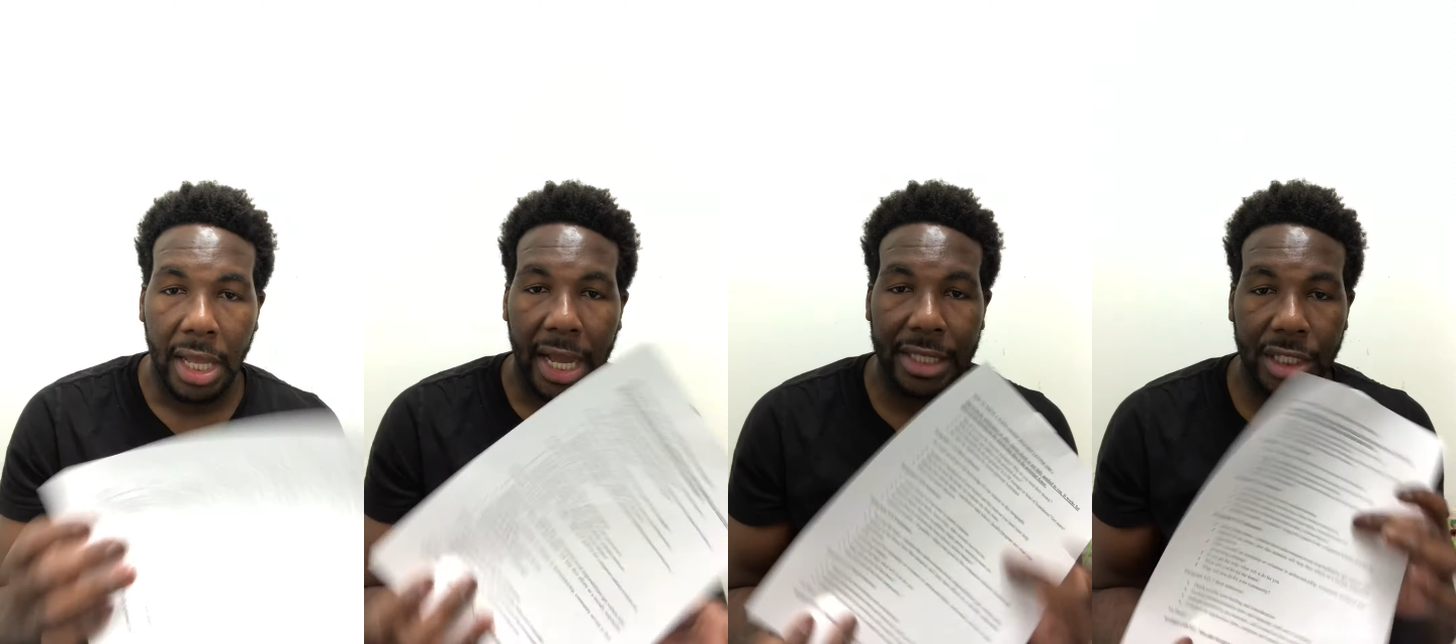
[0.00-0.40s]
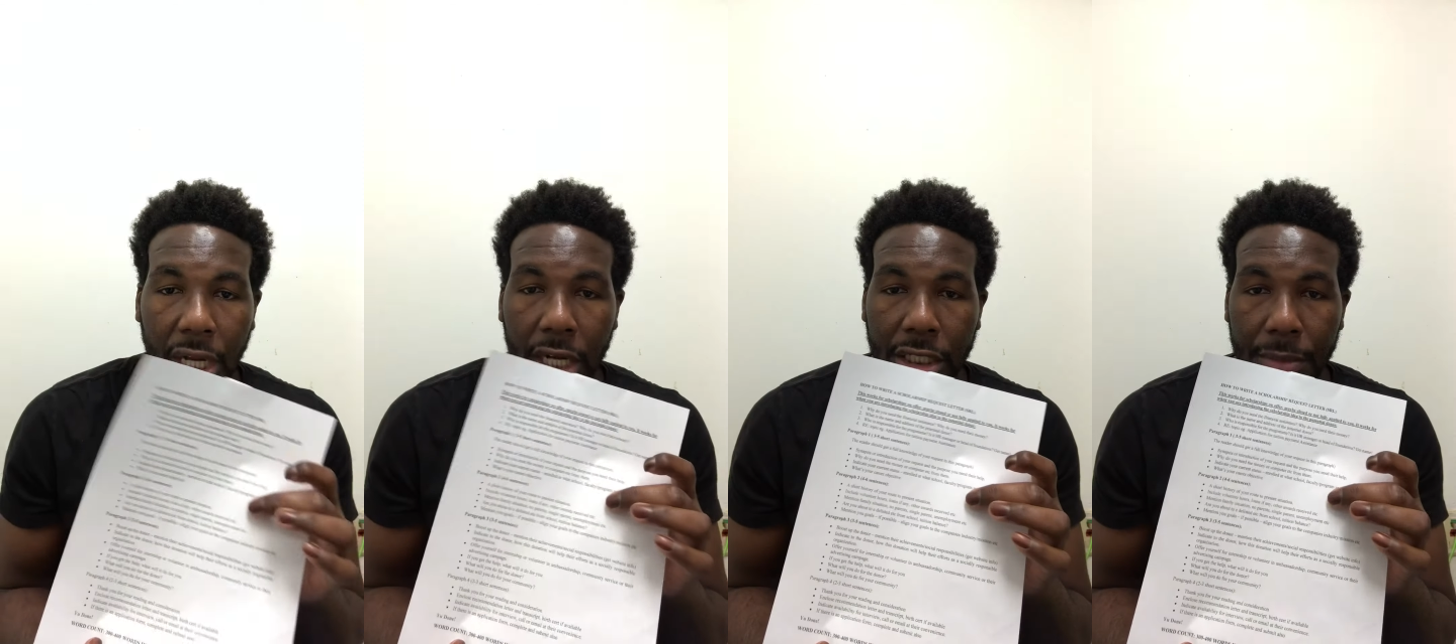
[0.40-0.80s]
at
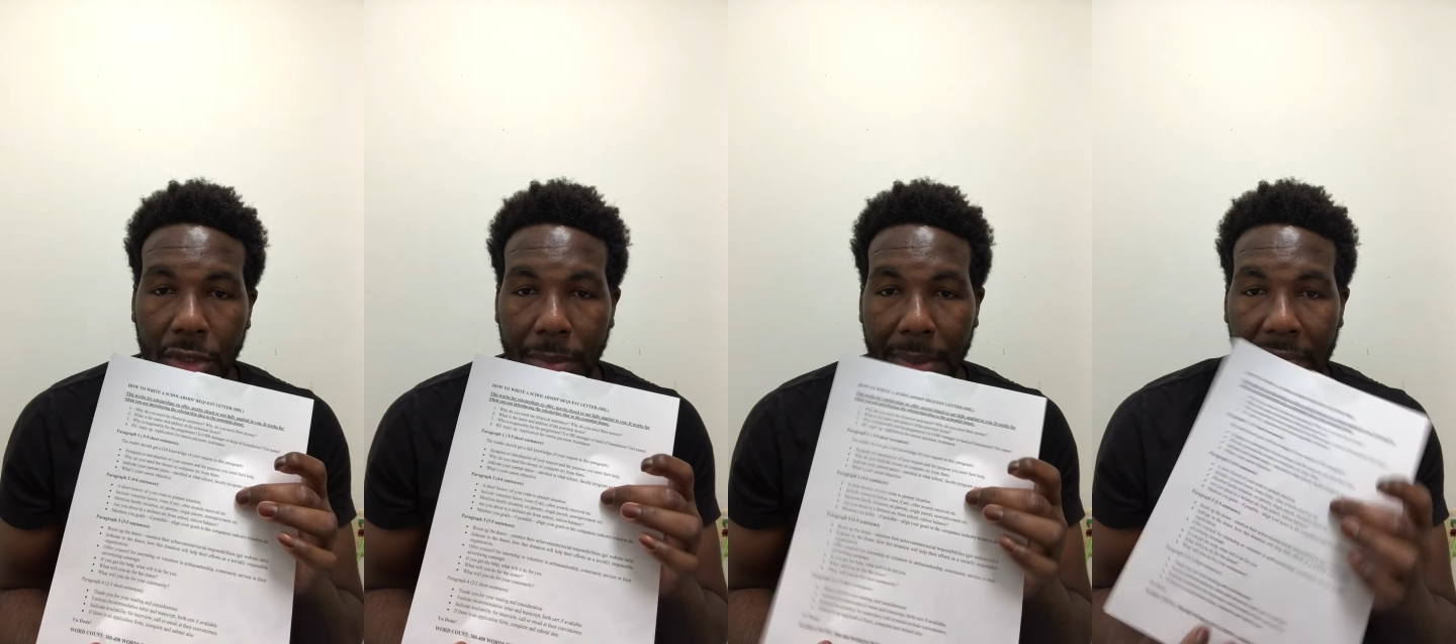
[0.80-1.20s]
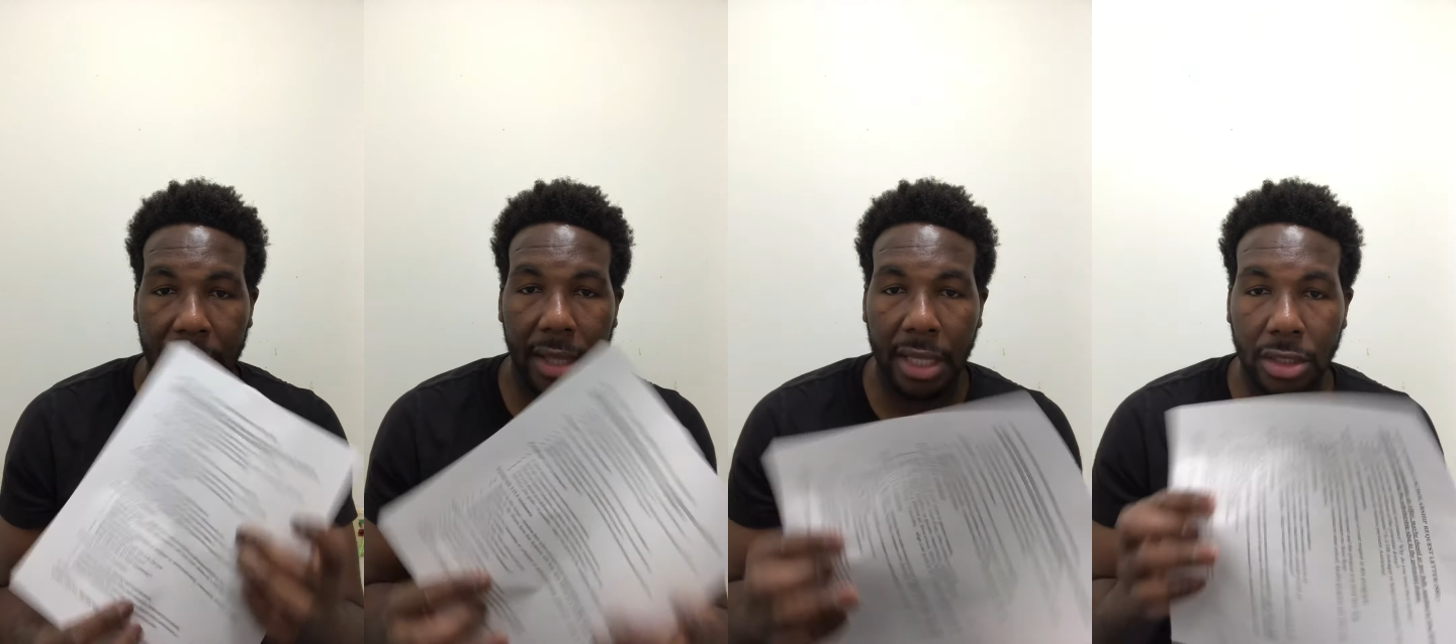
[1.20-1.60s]

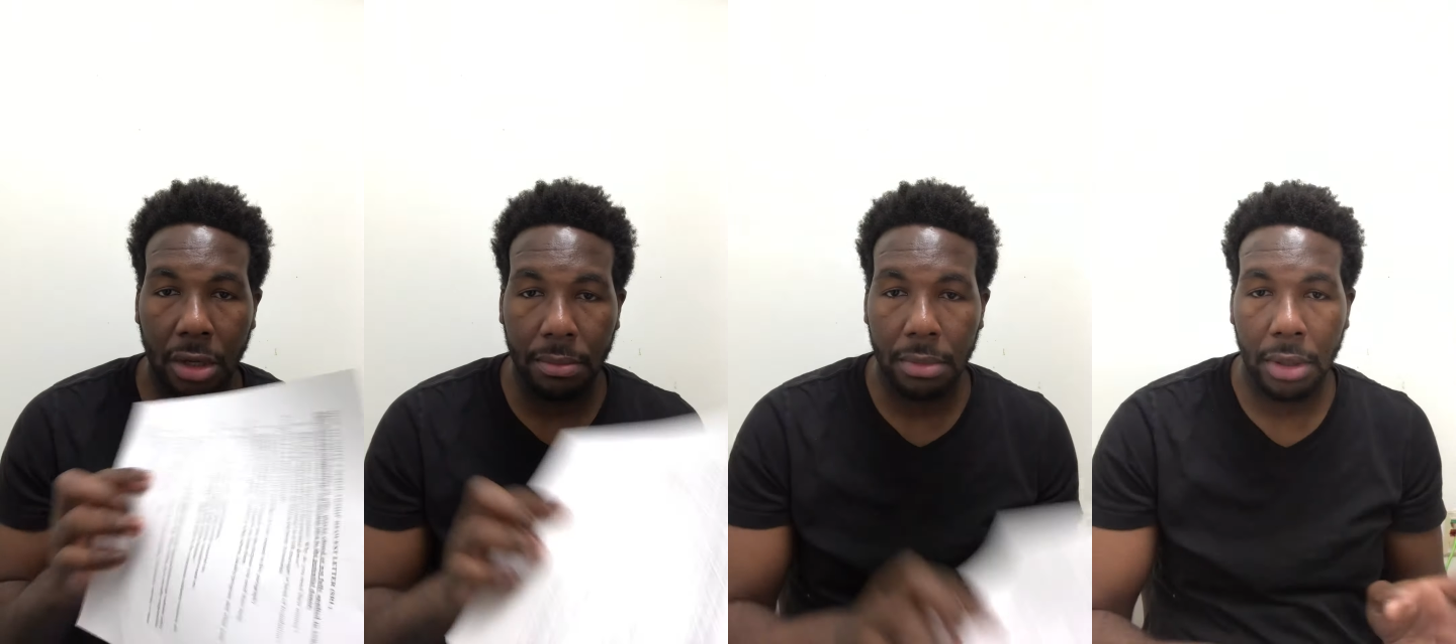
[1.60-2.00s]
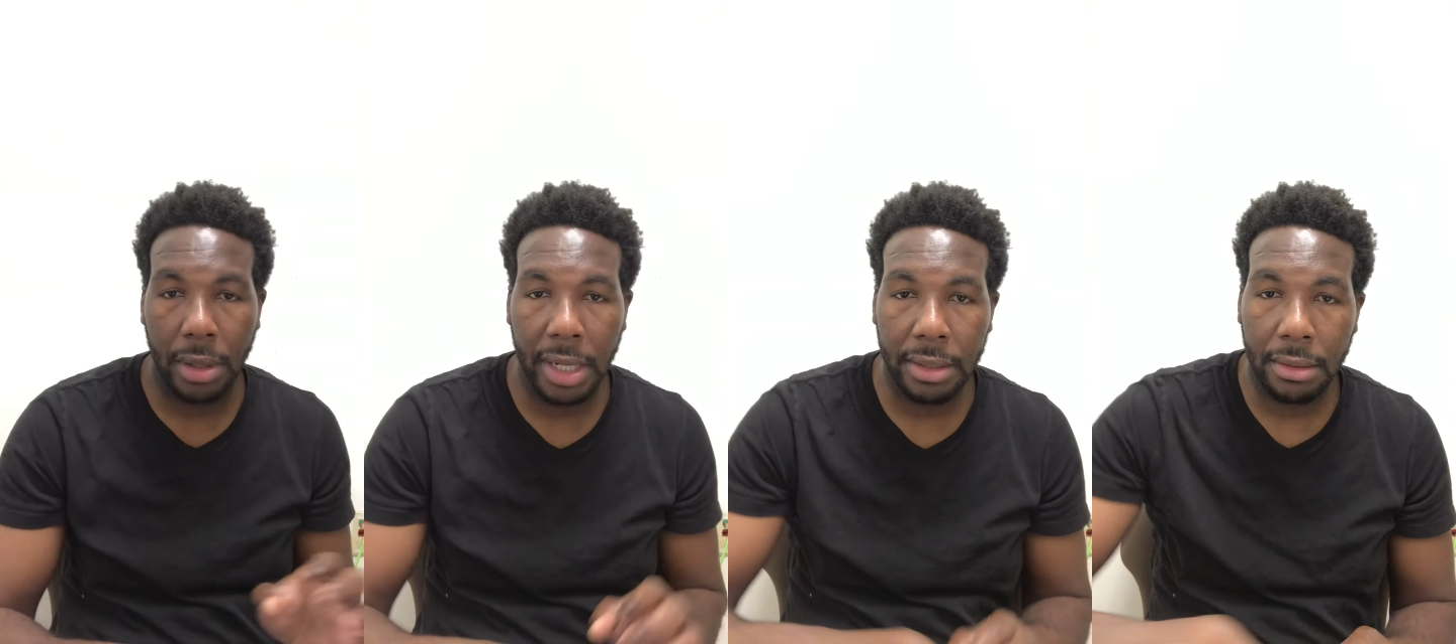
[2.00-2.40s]
scholarshipjamaica.com. All
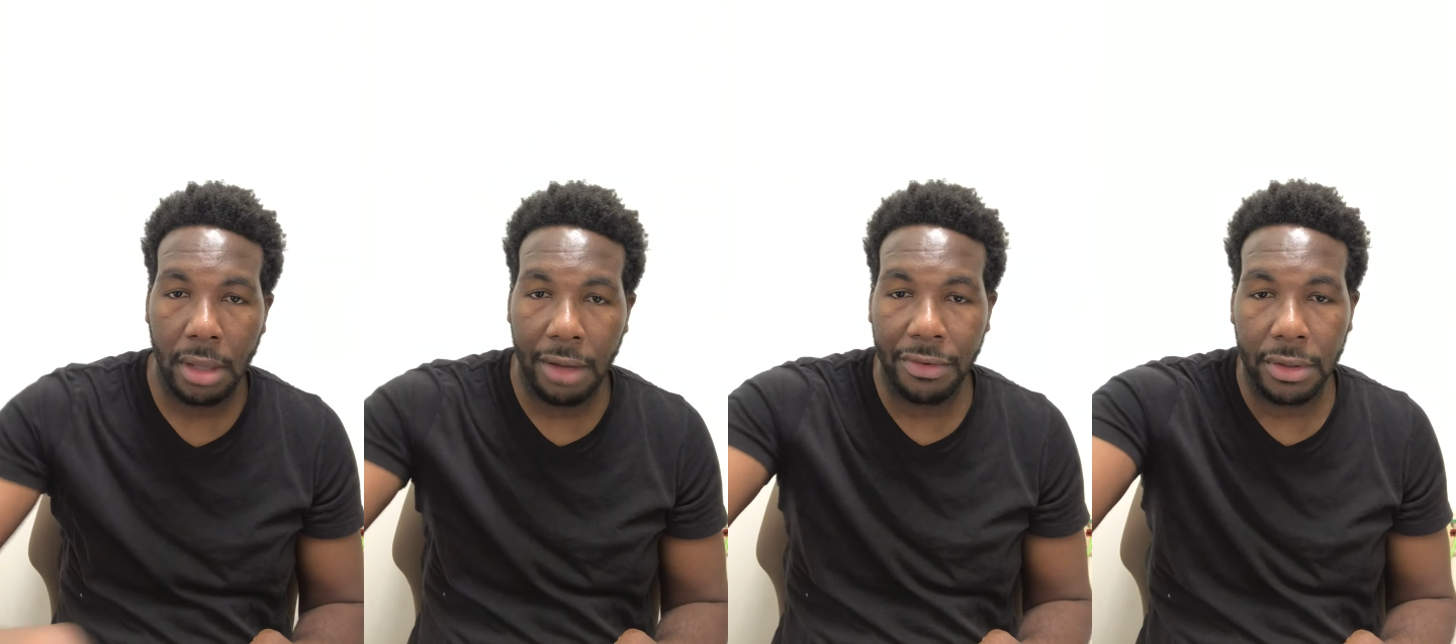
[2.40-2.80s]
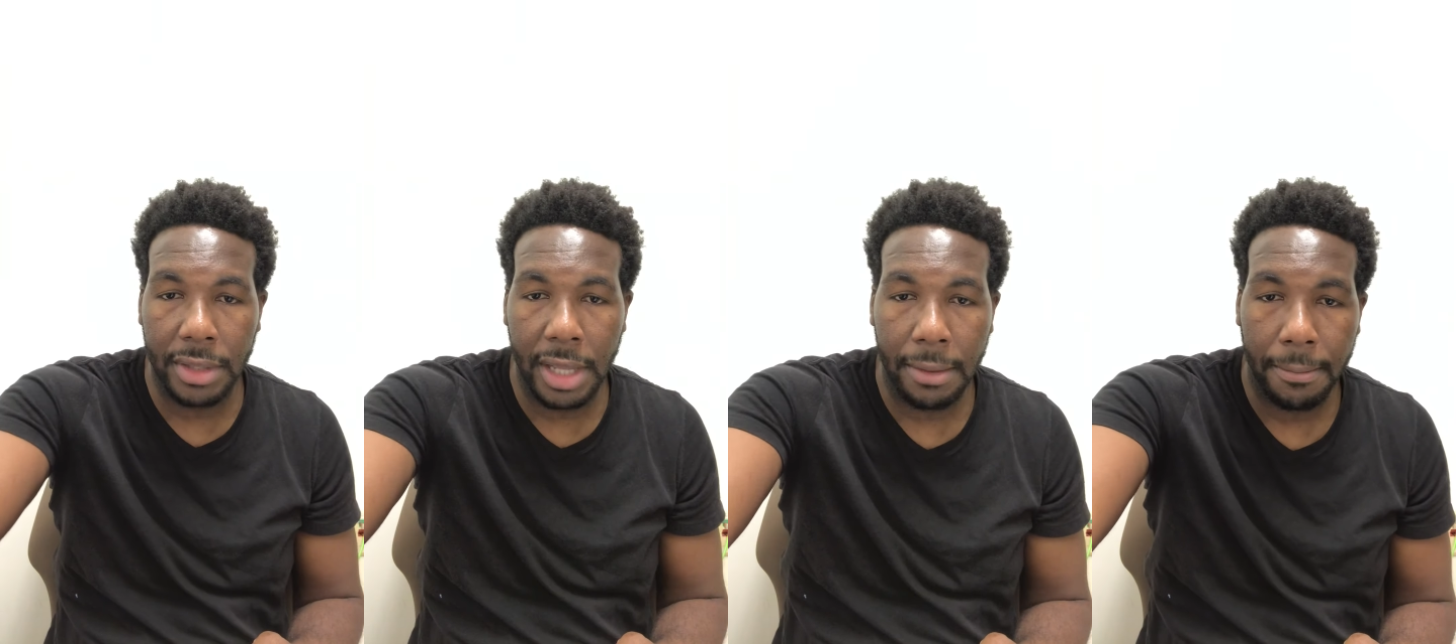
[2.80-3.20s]
right, have a good day.